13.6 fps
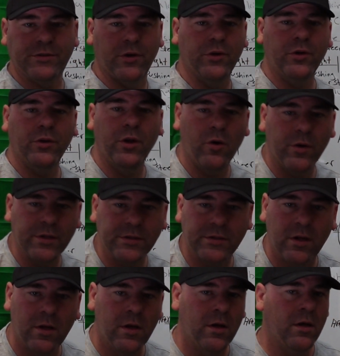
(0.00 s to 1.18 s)
So you'll
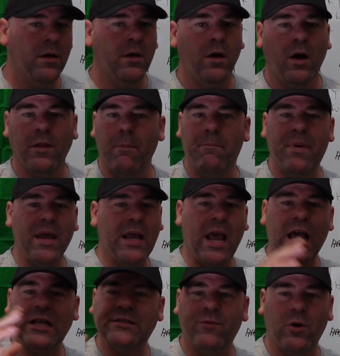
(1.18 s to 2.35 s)
notice on the big
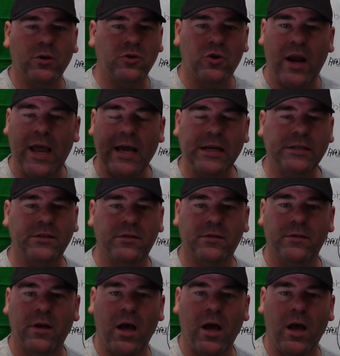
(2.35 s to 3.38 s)
asphalt tracks,